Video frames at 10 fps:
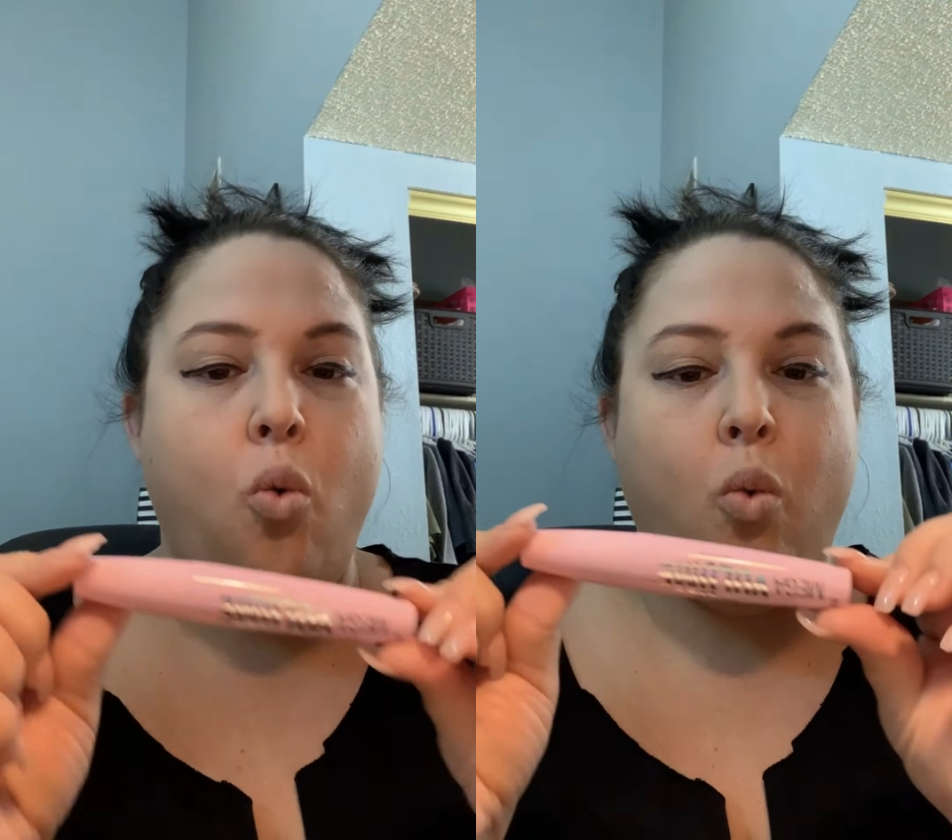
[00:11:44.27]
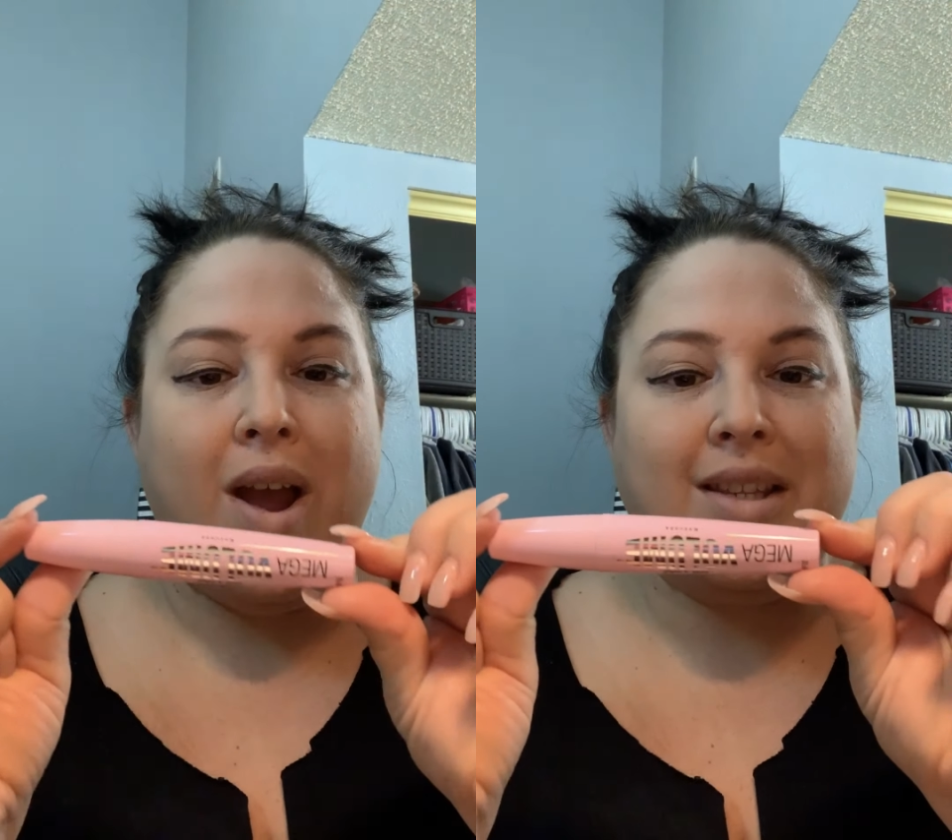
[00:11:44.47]

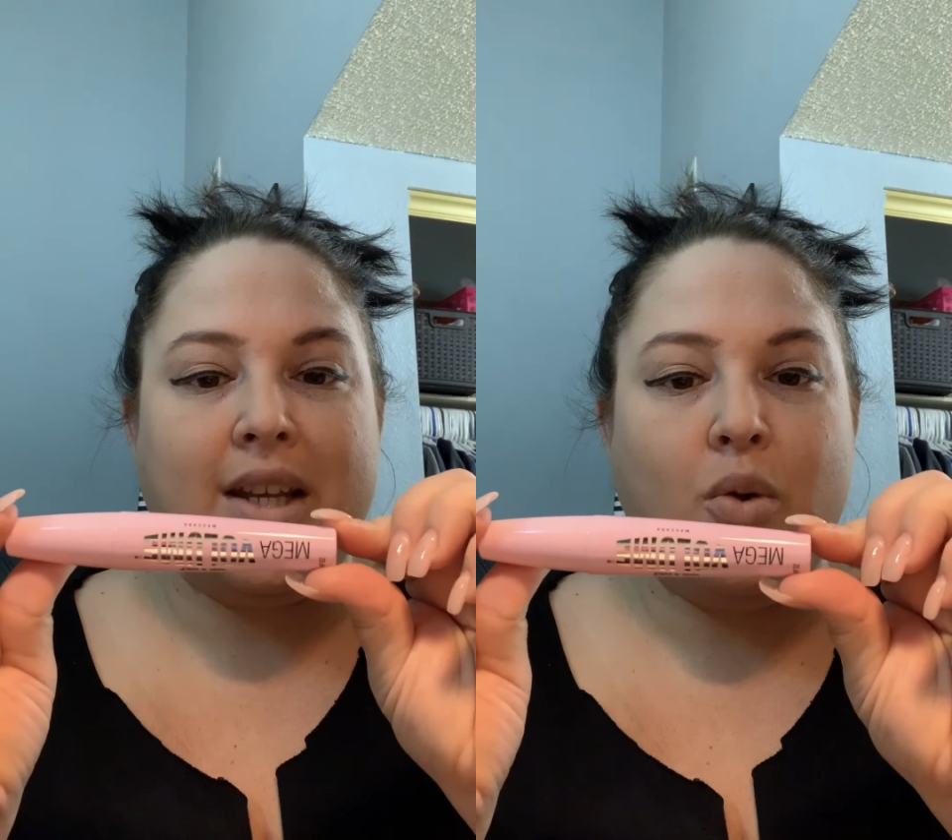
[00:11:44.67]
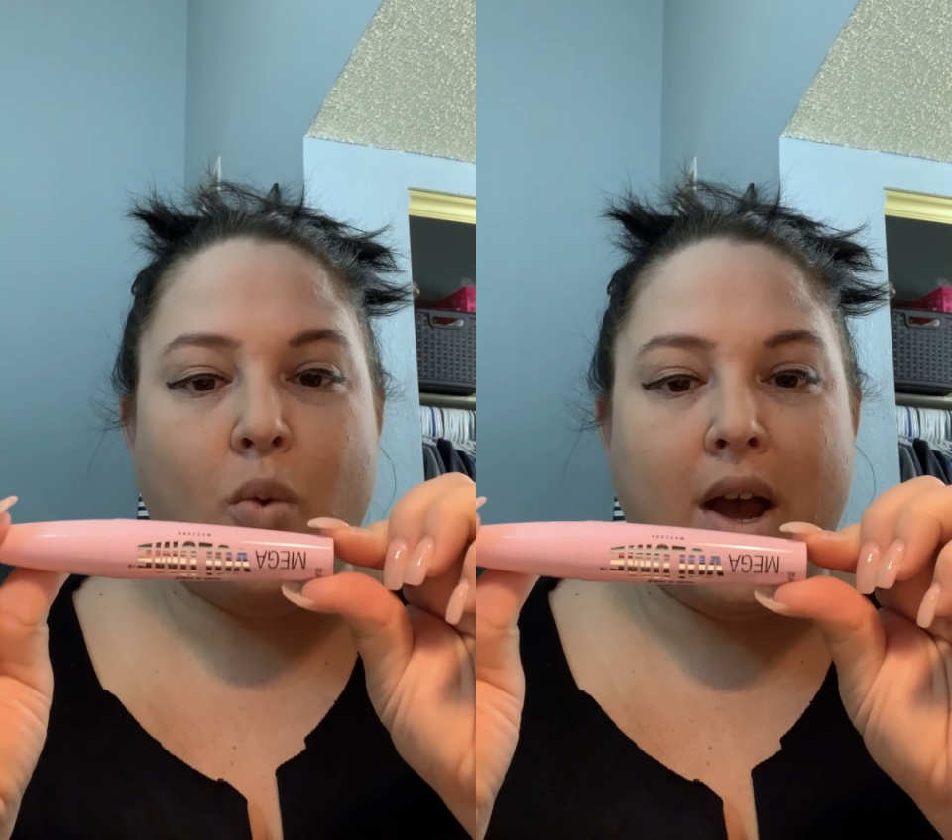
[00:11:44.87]
Wet
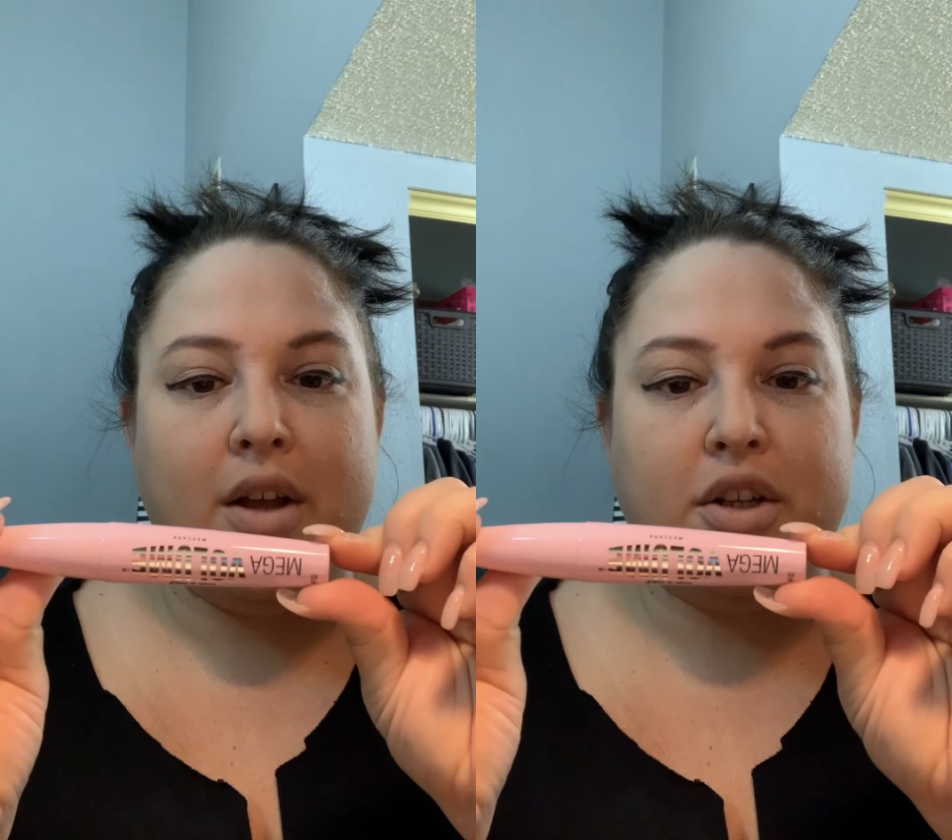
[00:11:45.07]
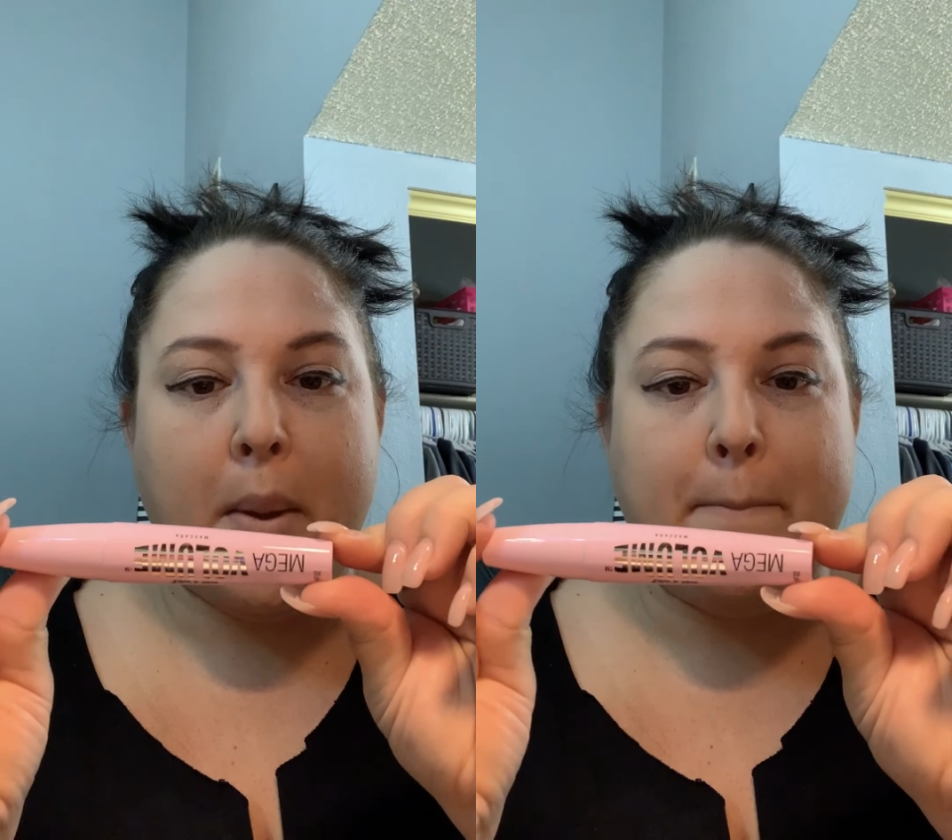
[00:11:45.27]
n
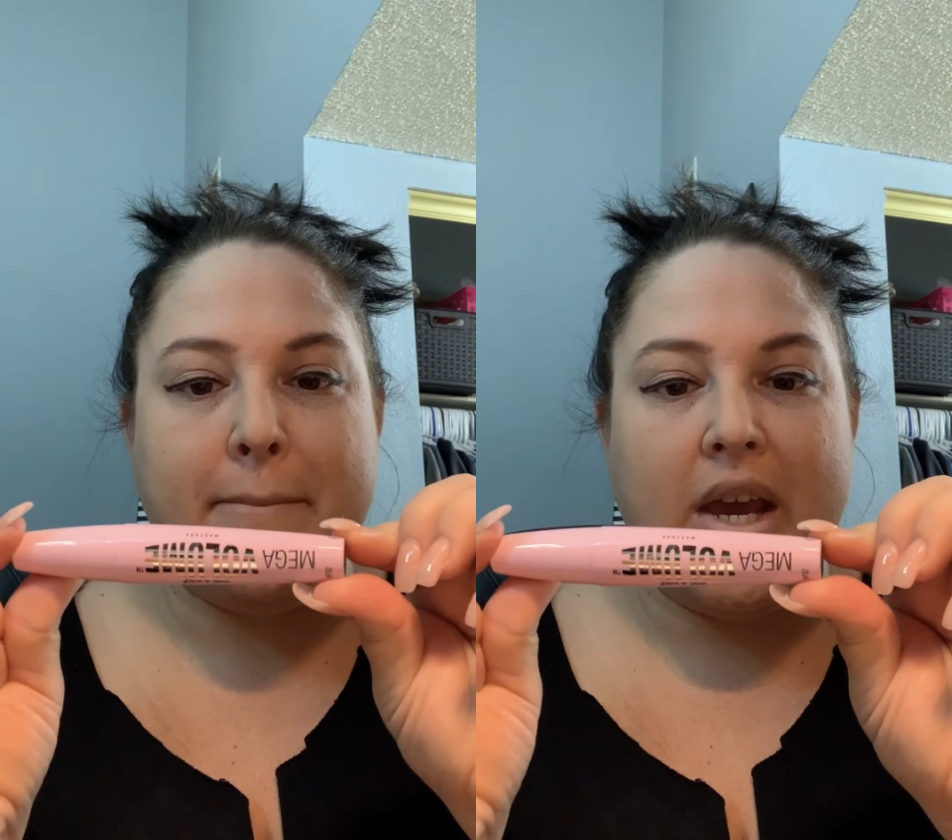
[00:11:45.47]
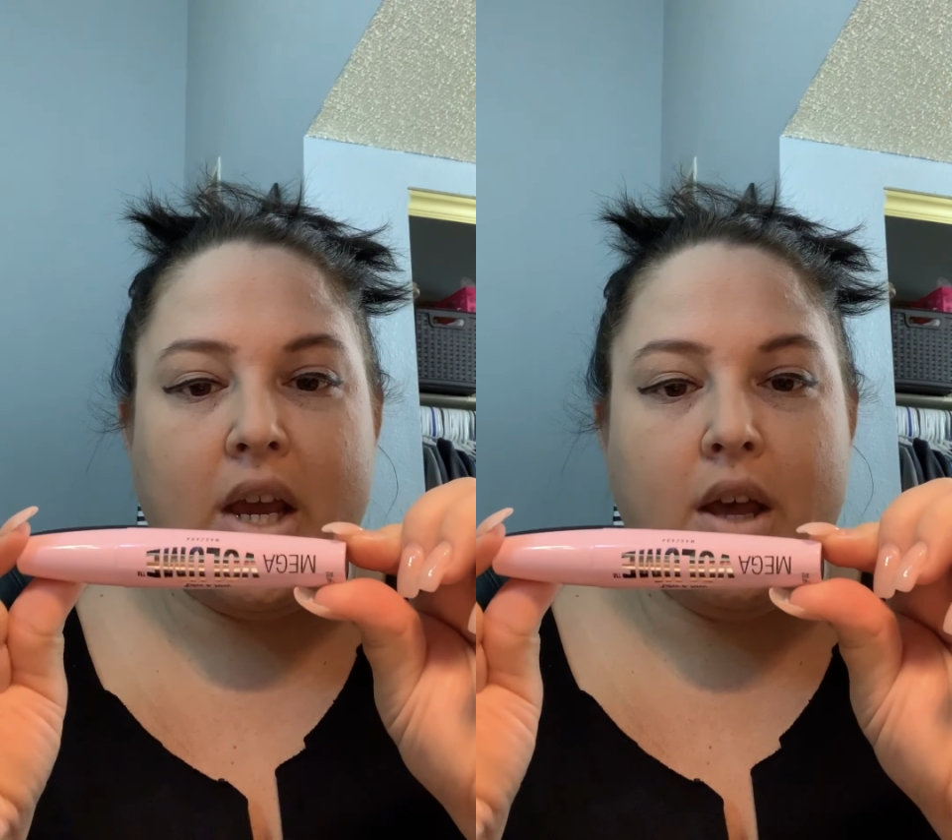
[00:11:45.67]
Wild
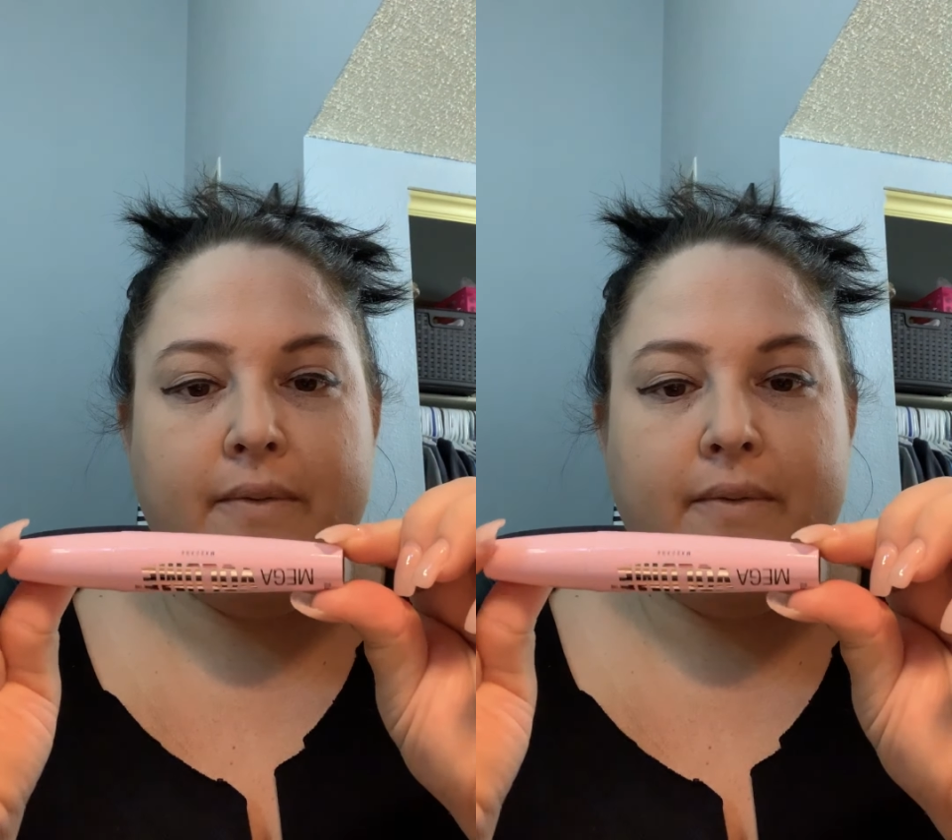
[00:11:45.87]
Mega